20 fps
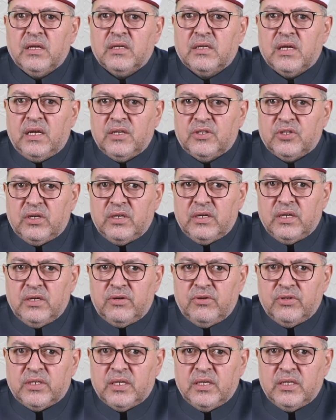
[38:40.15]
cultural
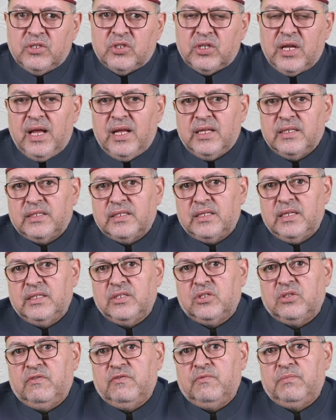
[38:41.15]
heritage, and
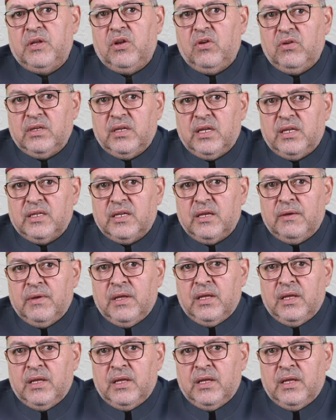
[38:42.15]
sense of belonging.